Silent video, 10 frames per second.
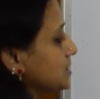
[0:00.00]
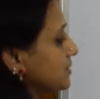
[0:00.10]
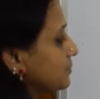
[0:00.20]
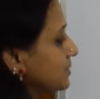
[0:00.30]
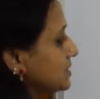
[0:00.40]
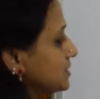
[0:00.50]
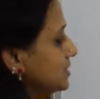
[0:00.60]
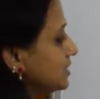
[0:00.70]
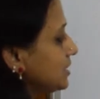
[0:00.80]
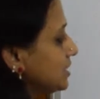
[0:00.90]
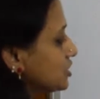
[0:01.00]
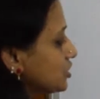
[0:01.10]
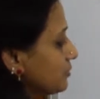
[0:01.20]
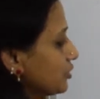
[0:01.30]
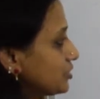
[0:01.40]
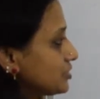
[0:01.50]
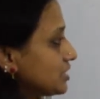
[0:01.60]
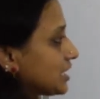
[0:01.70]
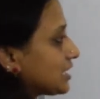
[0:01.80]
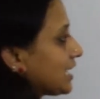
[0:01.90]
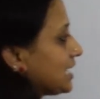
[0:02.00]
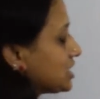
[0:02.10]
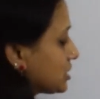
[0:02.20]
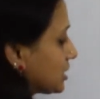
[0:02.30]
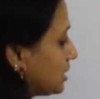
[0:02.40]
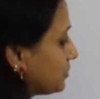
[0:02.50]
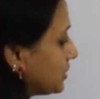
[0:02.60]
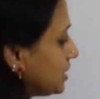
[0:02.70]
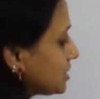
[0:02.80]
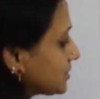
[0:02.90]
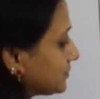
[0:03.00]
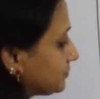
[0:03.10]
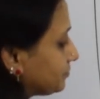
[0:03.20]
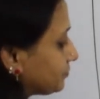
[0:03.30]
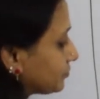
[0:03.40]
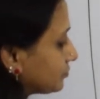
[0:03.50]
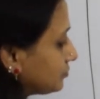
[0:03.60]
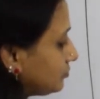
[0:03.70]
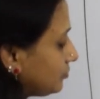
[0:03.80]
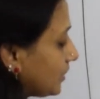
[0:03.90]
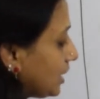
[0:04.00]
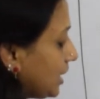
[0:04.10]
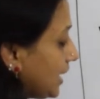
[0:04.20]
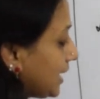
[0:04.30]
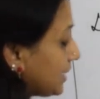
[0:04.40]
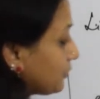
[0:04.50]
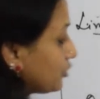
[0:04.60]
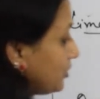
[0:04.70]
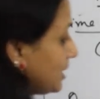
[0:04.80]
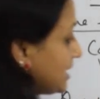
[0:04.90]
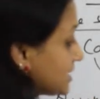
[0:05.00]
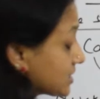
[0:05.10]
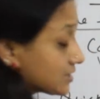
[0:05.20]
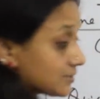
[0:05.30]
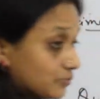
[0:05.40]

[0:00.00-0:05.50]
simple, isn't it? So I'm going to take calcium carbonate and I'm going to heat it.